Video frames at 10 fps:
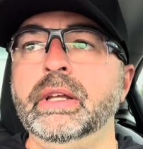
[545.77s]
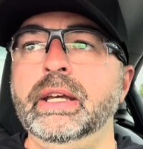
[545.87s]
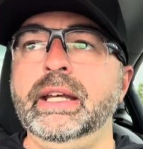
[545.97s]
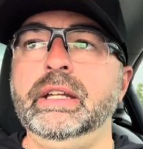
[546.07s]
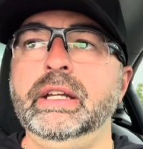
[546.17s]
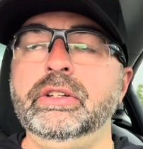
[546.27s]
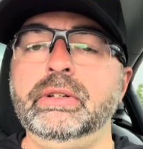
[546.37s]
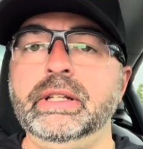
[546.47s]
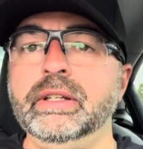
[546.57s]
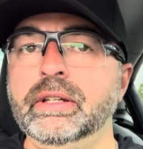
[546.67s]
and you
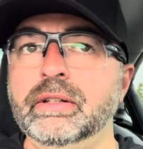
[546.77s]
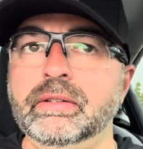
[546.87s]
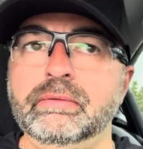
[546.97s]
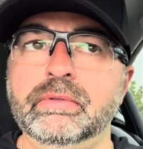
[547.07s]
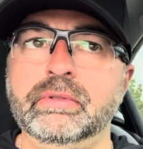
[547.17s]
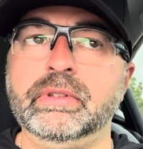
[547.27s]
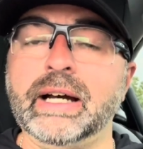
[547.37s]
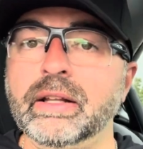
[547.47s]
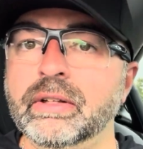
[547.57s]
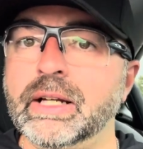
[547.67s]
need to
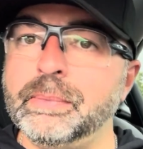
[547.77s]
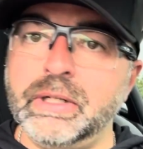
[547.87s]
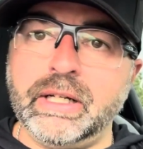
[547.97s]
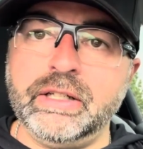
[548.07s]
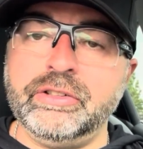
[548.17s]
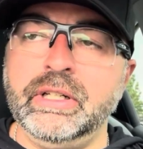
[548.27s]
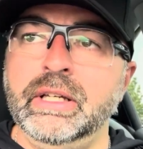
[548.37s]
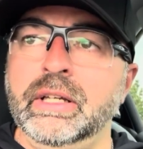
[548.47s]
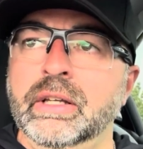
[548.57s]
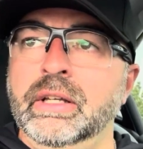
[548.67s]
dial it up a notch,
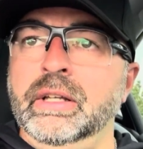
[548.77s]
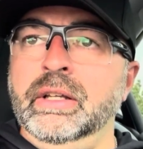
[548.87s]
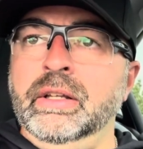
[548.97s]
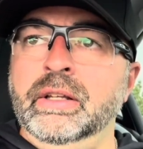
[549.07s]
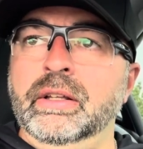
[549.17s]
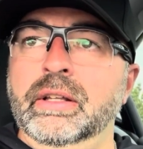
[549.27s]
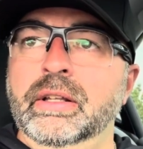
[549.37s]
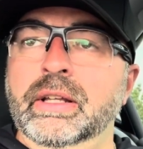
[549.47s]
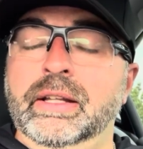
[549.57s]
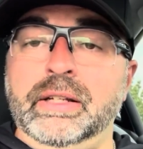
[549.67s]

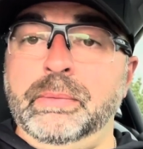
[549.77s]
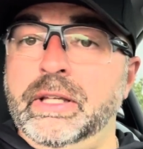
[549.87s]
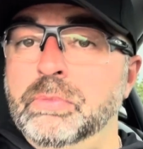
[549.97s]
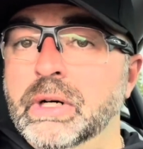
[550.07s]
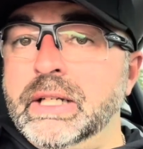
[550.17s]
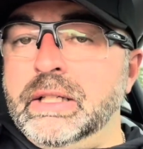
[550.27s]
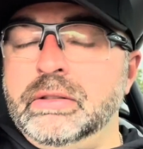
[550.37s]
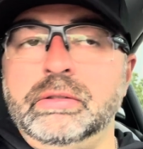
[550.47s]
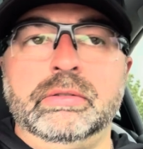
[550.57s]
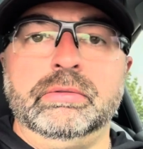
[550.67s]
it's going to make you
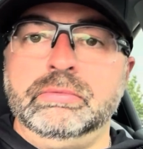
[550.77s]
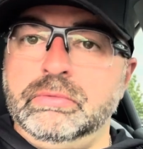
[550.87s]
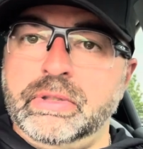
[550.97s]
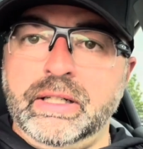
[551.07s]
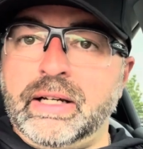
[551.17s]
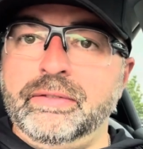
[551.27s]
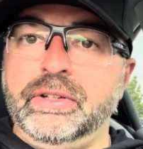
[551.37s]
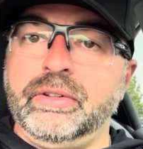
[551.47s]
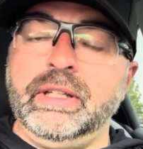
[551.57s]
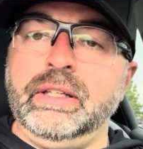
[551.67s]
money, then
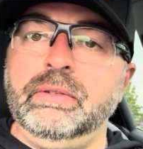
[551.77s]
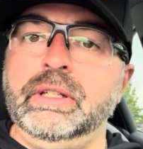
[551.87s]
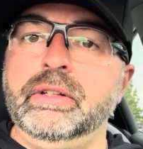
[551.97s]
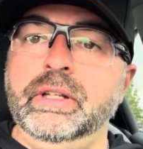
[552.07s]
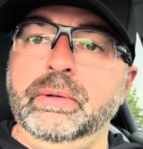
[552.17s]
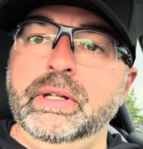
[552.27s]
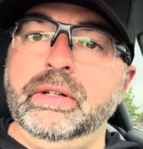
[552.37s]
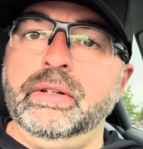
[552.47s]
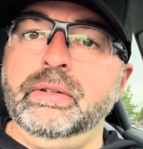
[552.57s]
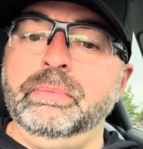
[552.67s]
obviously you need to do it.
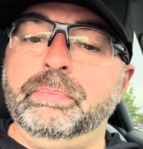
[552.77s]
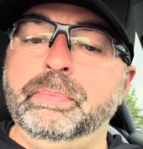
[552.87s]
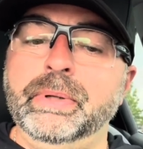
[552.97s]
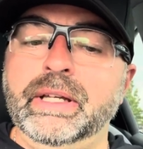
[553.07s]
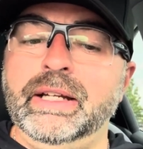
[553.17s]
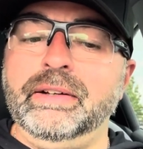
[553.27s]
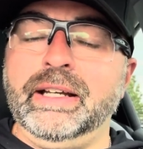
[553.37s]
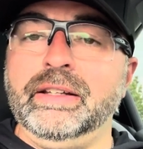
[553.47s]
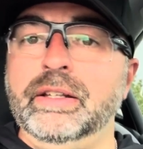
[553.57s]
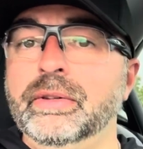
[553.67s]
But
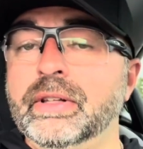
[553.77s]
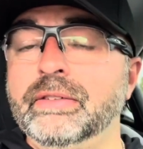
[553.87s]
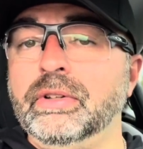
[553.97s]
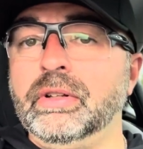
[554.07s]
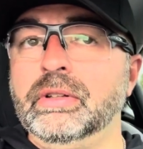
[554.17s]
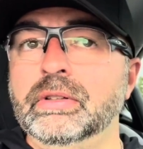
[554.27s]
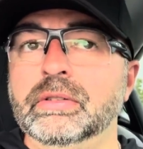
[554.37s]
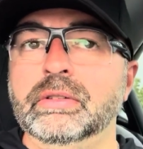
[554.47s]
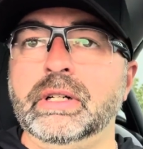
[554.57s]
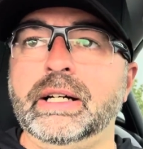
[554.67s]
at the youth level,
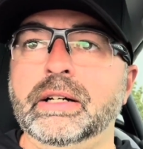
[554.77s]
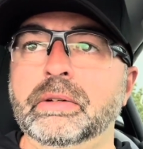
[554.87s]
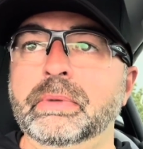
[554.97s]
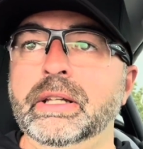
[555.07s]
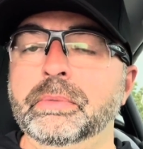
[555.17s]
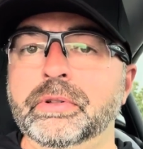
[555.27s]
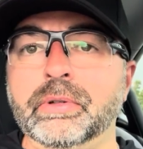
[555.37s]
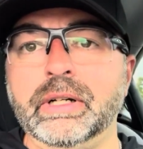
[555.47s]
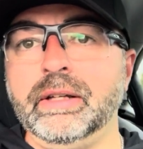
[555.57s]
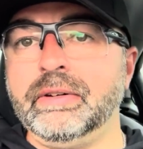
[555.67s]
and the
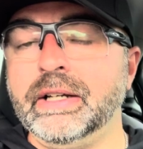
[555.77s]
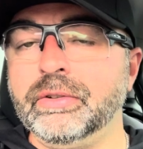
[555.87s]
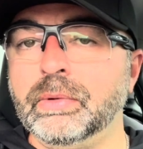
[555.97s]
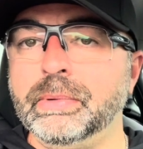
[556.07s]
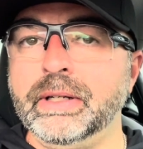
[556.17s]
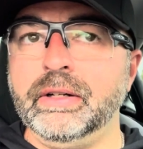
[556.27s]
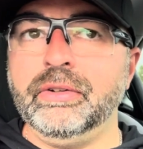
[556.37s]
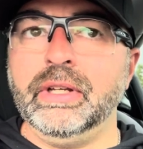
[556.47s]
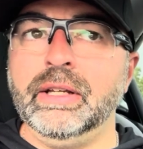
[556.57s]
majority of high school players,